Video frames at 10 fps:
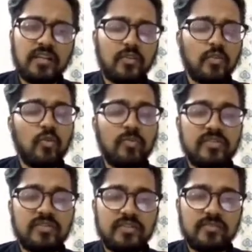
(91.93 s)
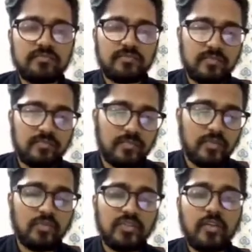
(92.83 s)
No business
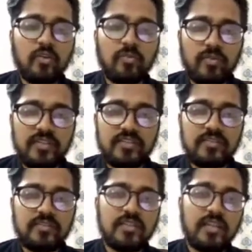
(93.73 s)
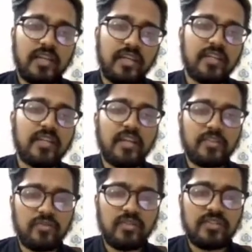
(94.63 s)
do their operations in an
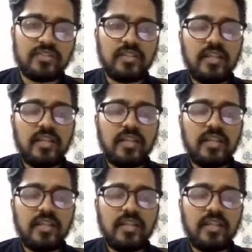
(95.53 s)
isolation.